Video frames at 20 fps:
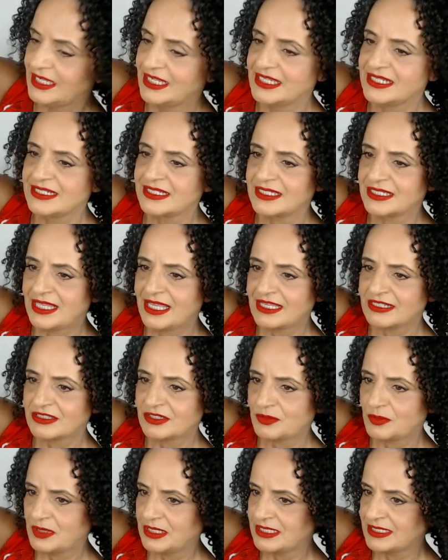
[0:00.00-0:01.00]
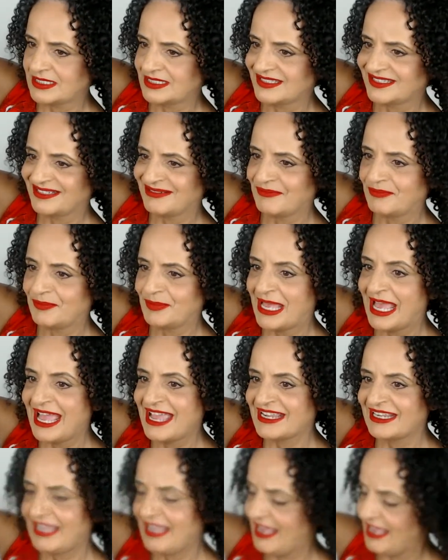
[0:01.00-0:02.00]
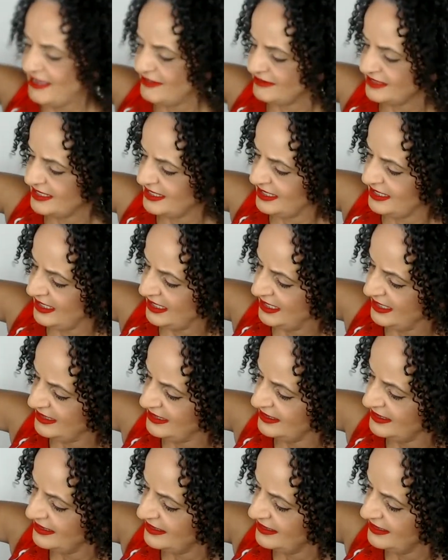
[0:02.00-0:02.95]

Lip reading: into that twist, back out again.